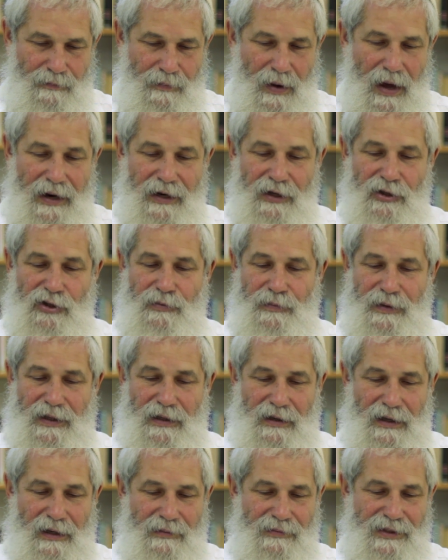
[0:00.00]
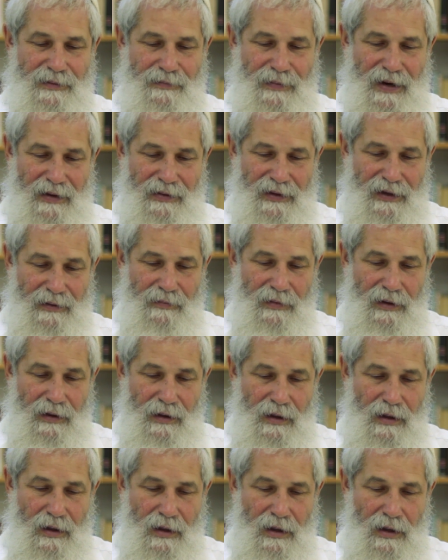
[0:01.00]
punishment comes upon them,
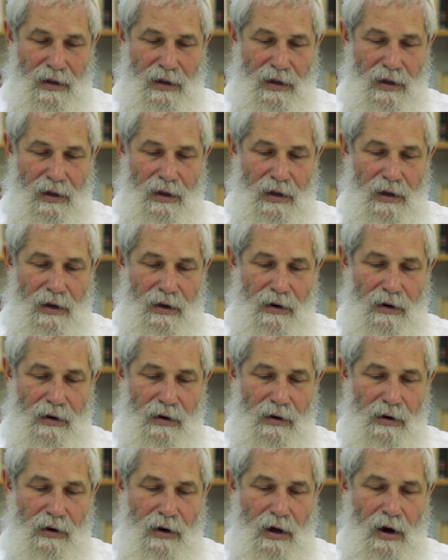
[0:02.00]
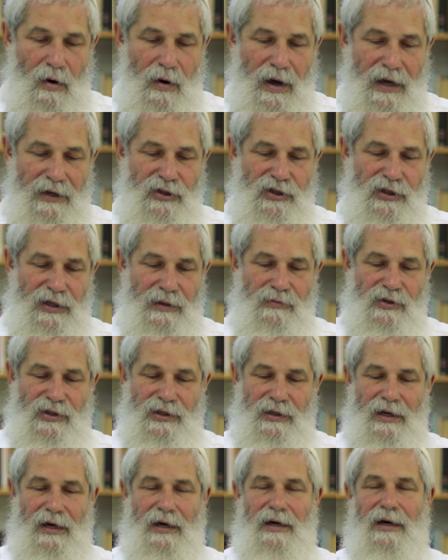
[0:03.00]
Lo Hashem
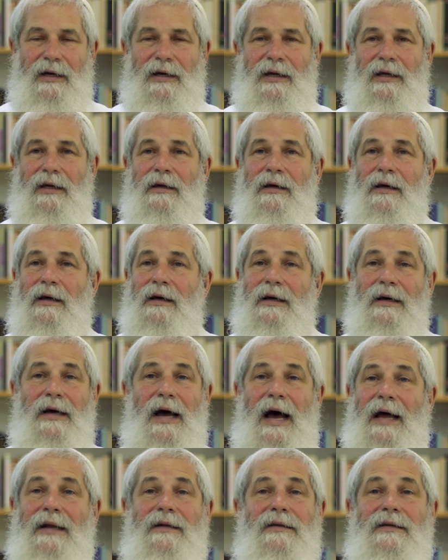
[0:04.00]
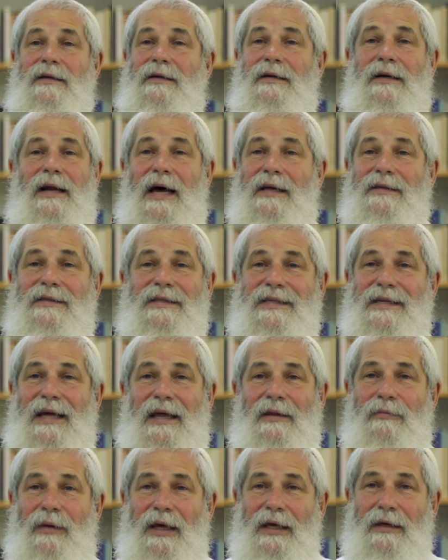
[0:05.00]
shalachani, God did not
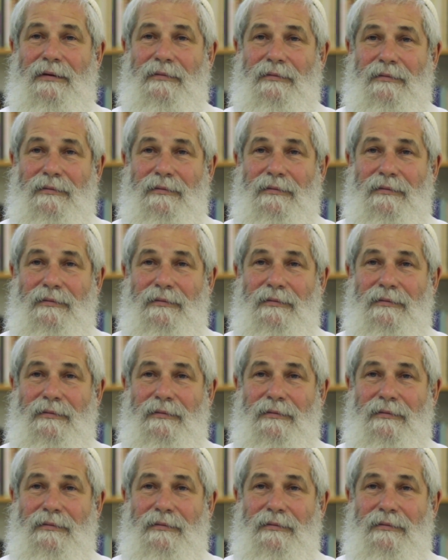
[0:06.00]
send me.